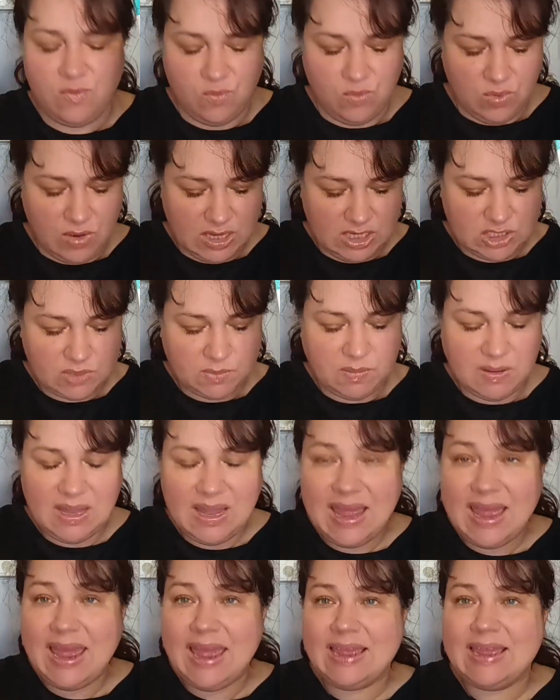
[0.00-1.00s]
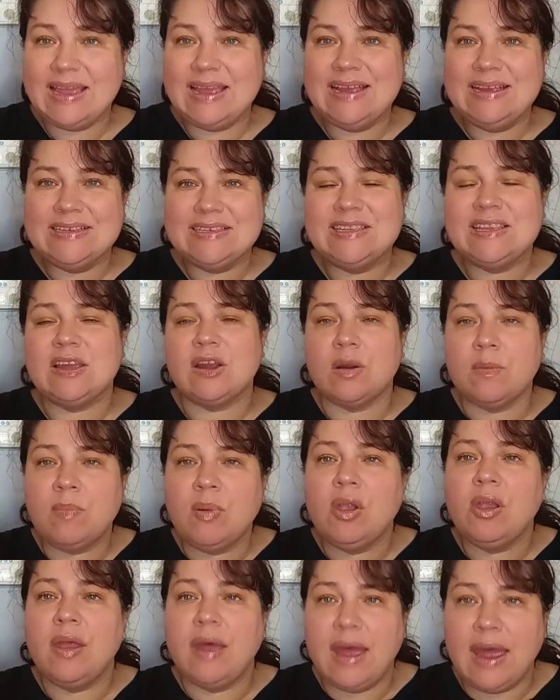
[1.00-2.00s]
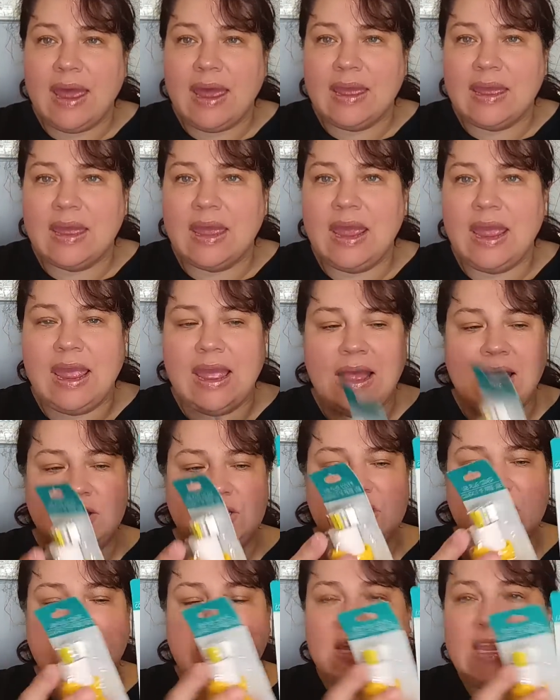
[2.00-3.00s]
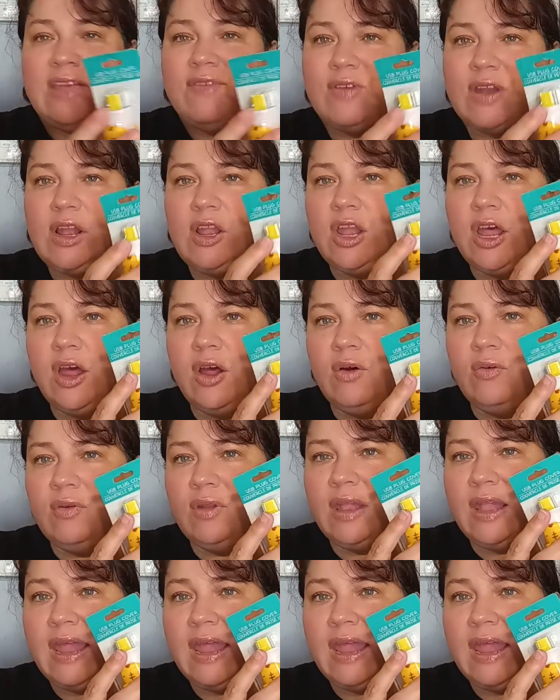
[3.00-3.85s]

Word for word: which plug is their plug, and to leave it alone.